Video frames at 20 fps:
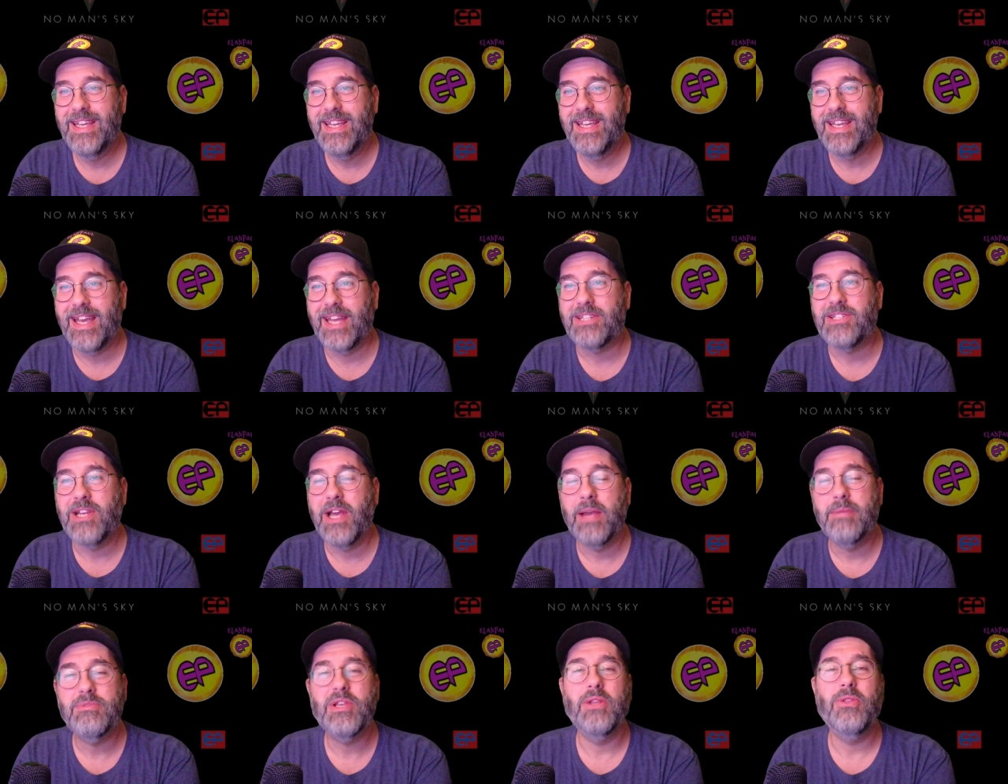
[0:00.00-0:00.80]
At
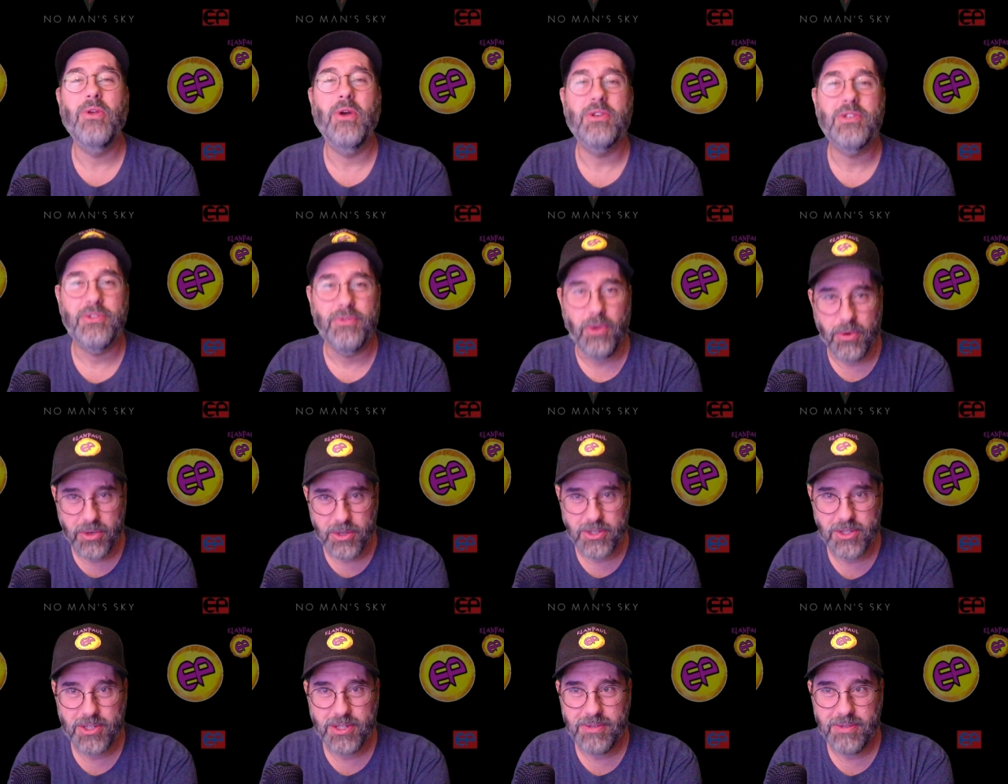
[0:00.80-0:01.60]
times, I lost
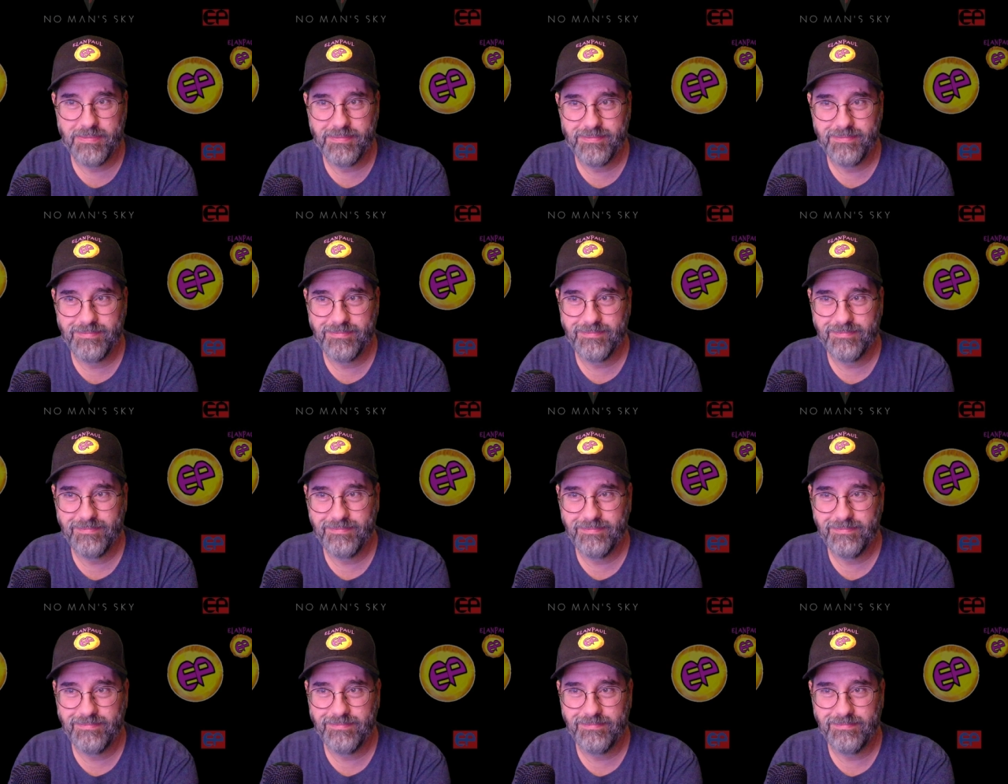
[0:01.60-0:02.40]
focus.
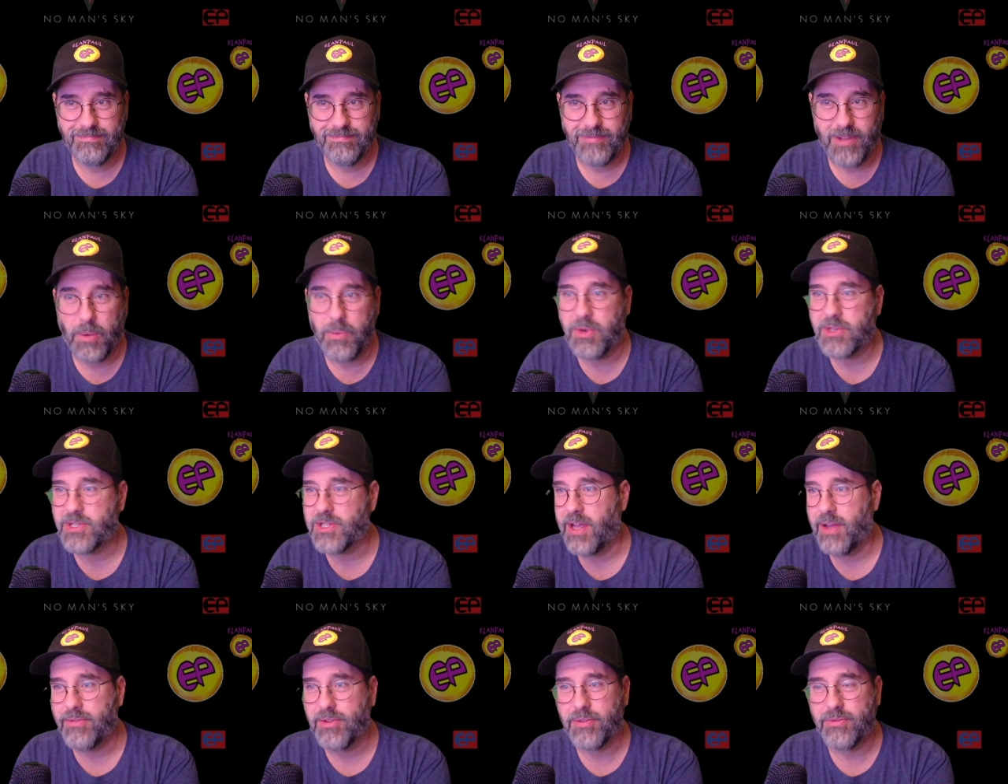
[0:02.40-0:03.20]
I
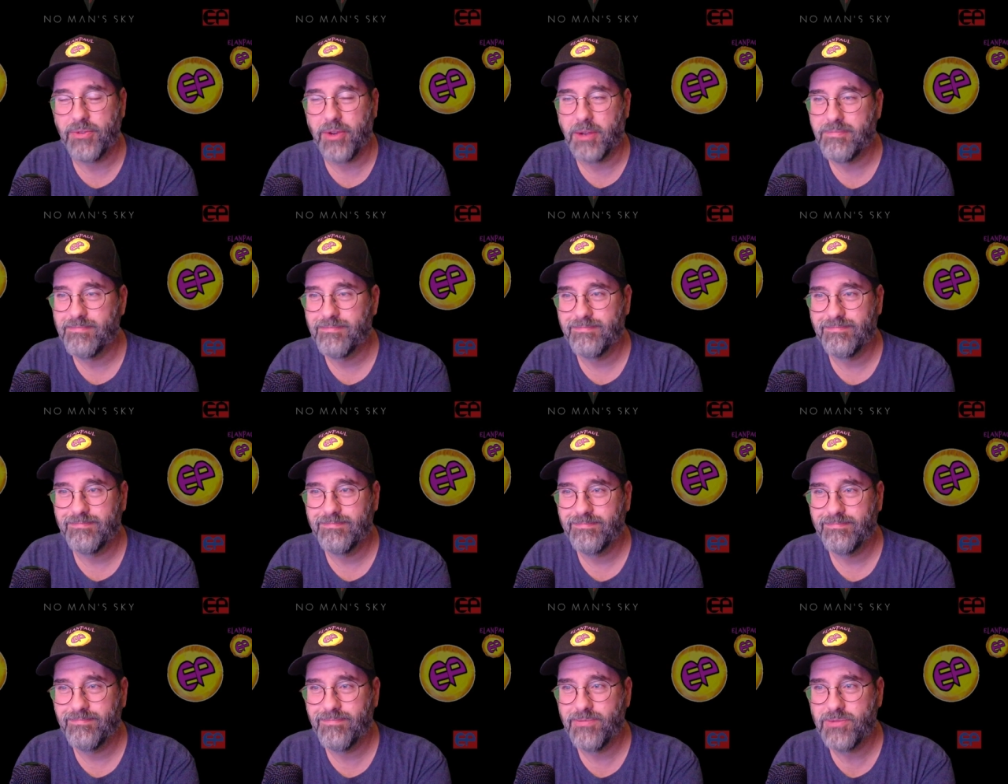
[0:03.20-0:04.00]
wasn't having fun,
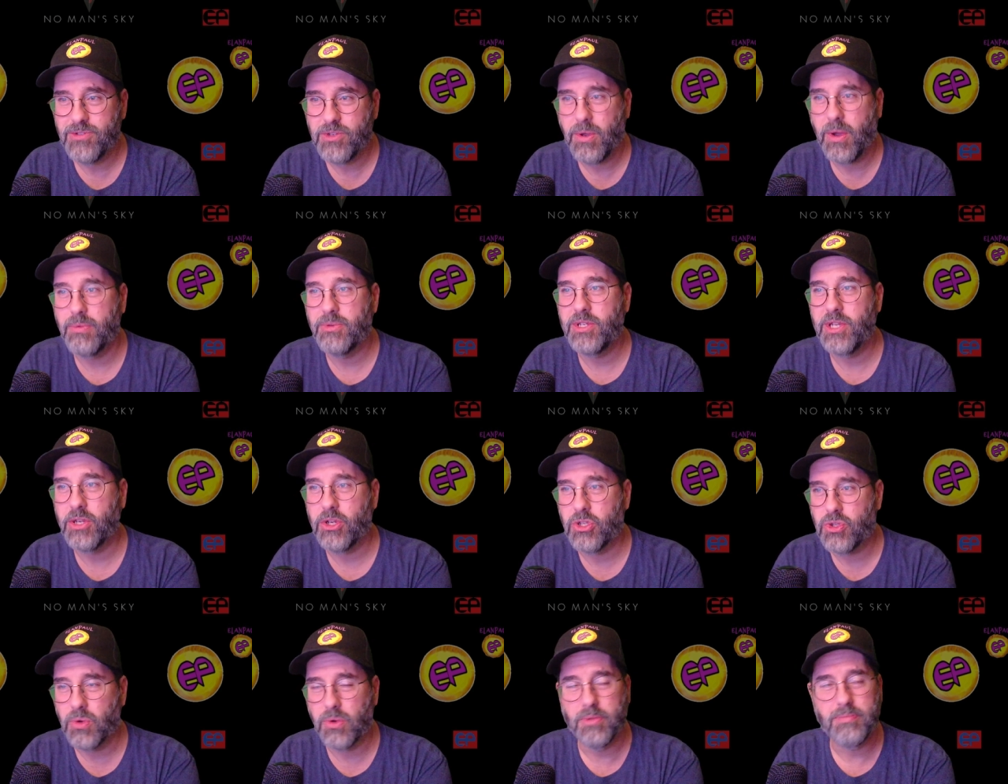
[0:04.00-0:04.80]
so I would take a
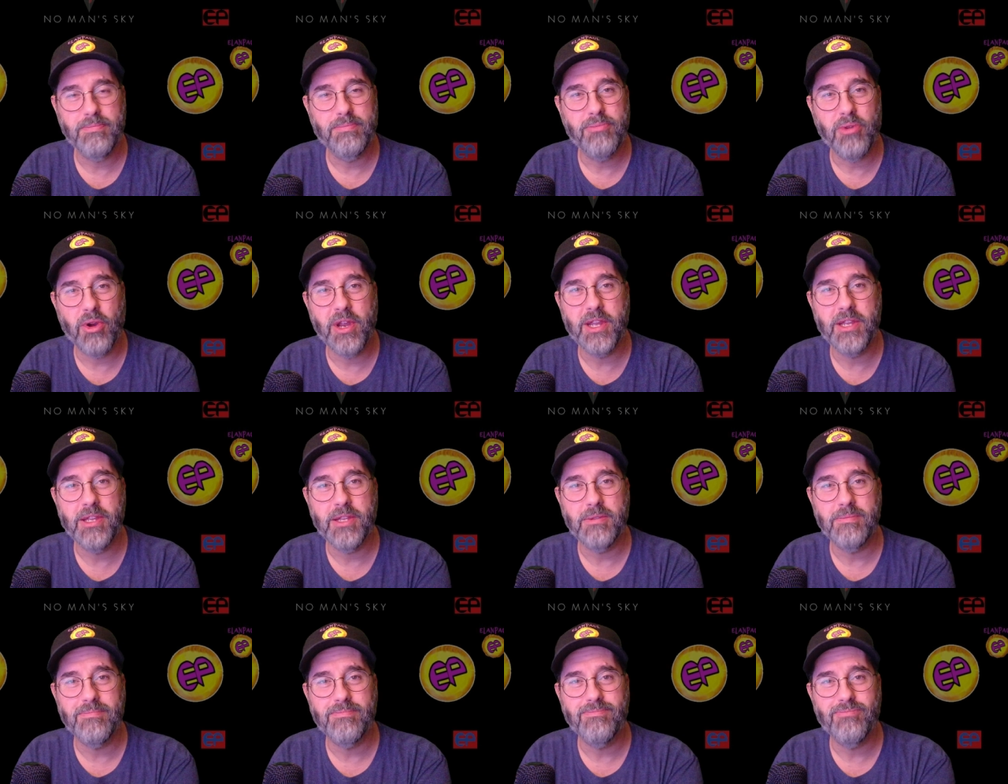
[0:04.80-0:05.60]
short break
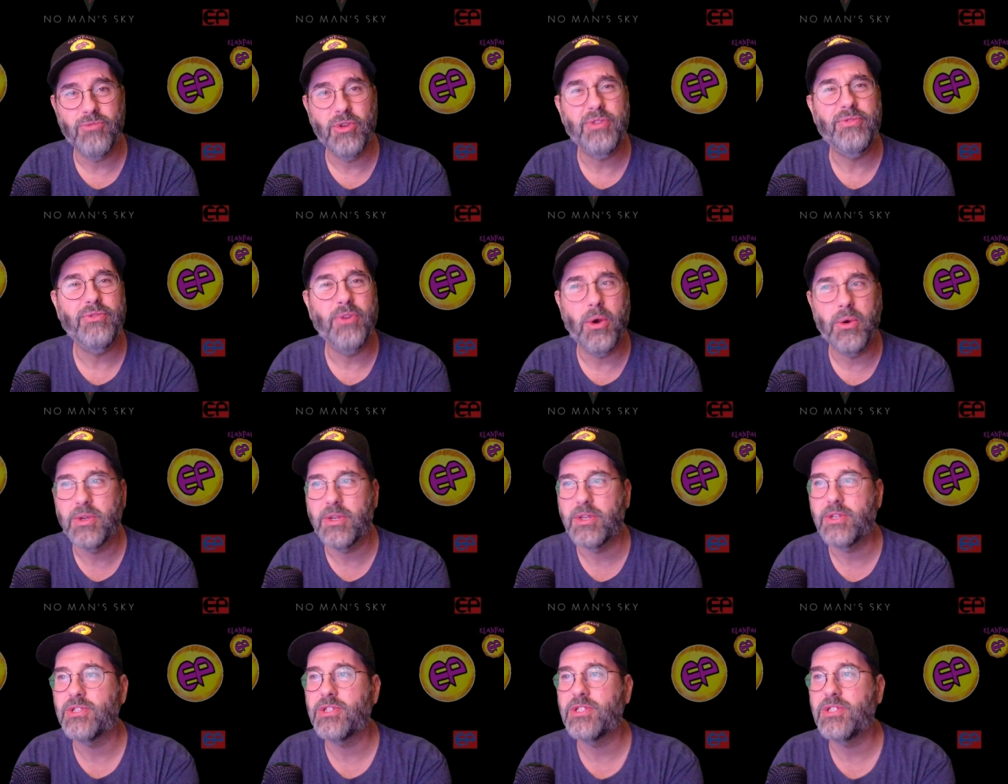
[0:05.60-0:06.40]
and
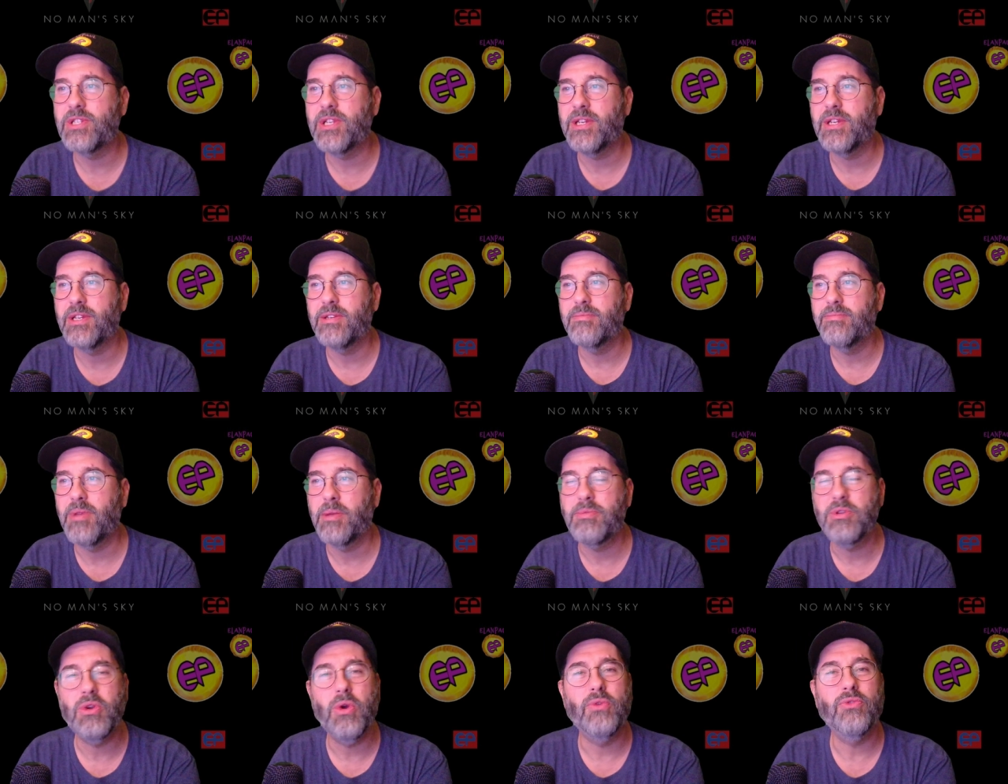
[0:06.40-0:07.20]
refocus,
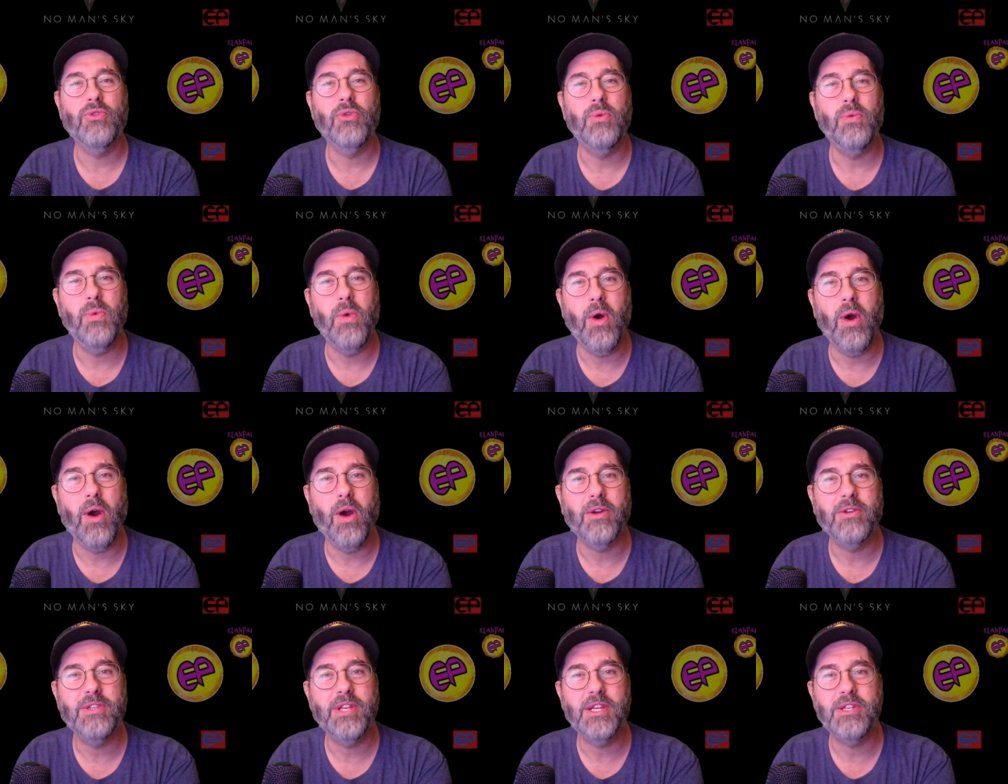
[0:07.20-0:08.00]
maybe go for a
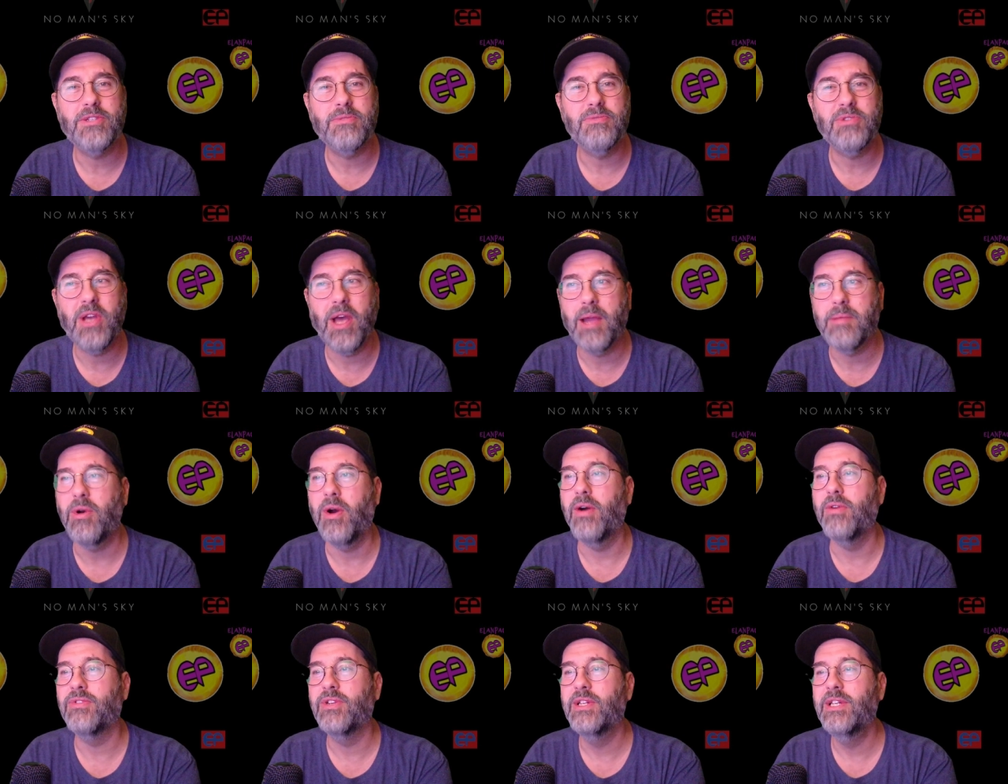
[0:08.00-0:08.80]
walk, take some time
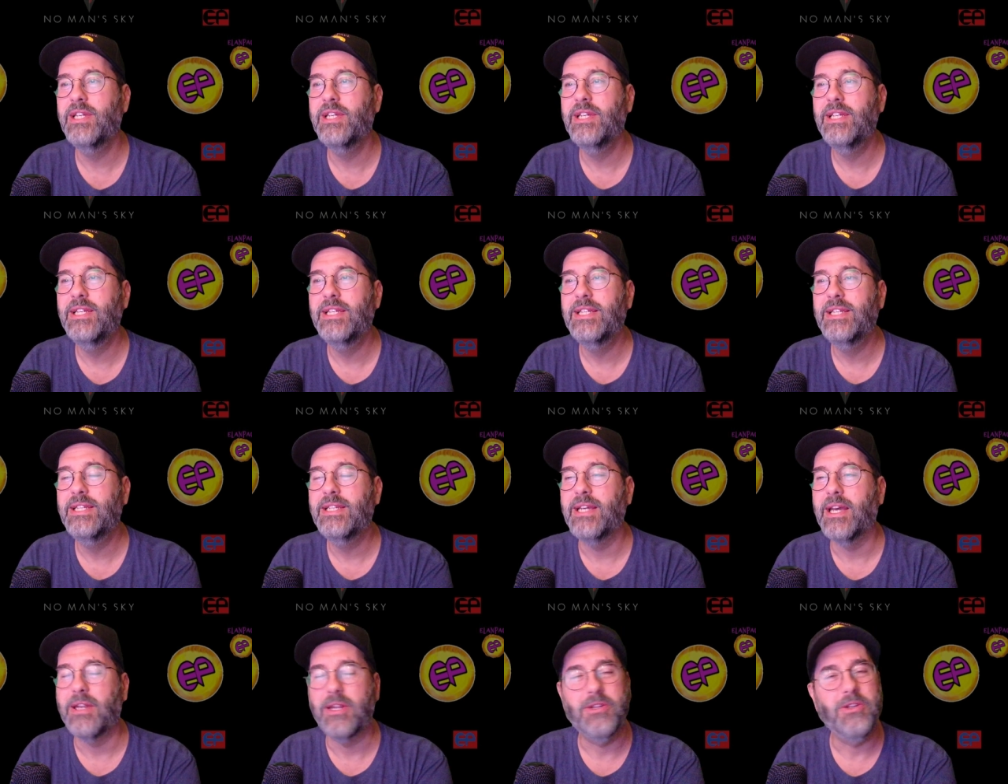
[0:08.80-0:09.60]
off,
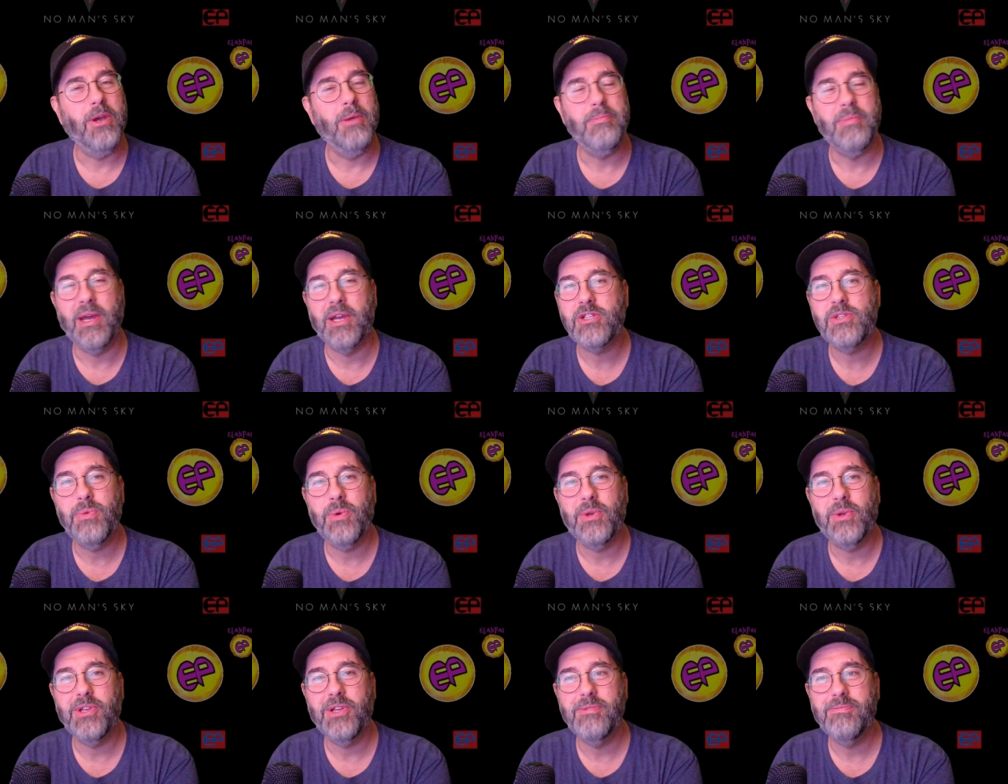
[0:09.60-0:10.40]
and I'd come back
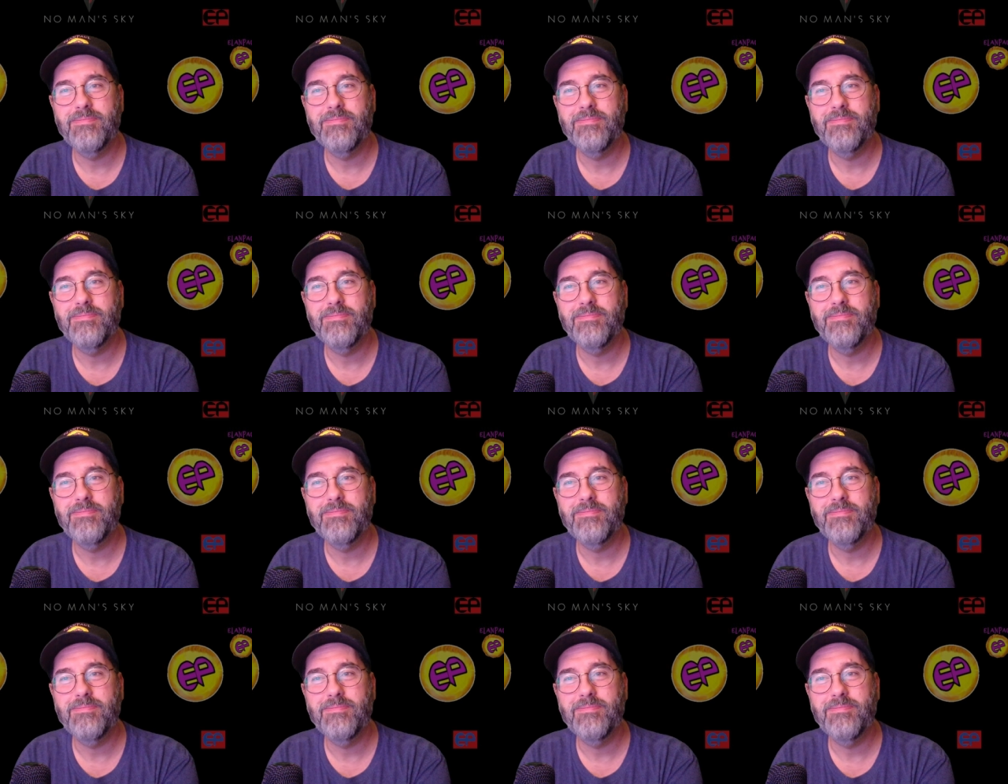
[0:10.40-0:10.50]
swinging.